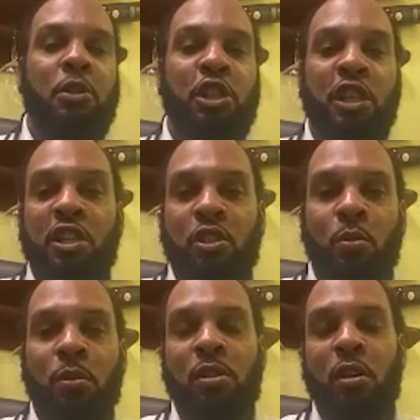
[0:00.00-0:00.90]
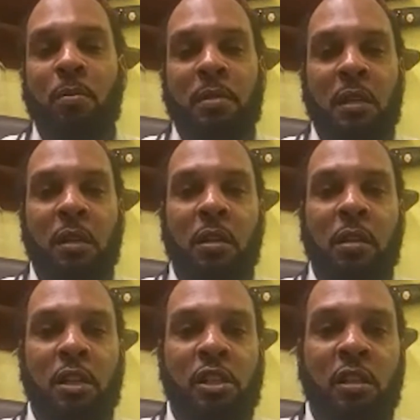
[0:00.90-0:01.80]
change those terms and
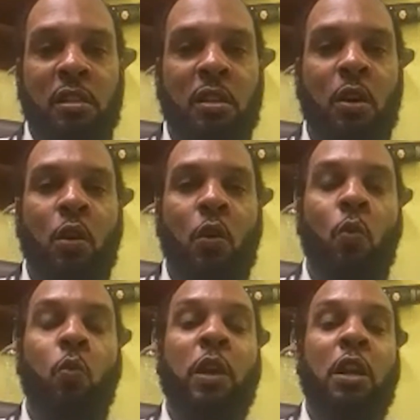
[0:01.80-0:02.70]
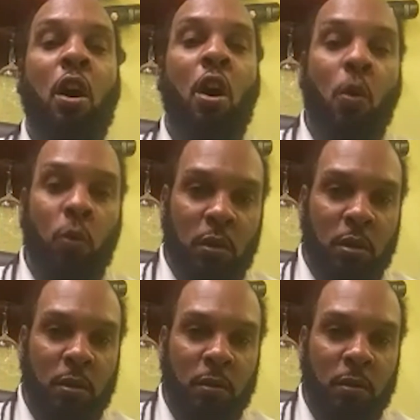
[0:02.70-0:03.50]
conditions without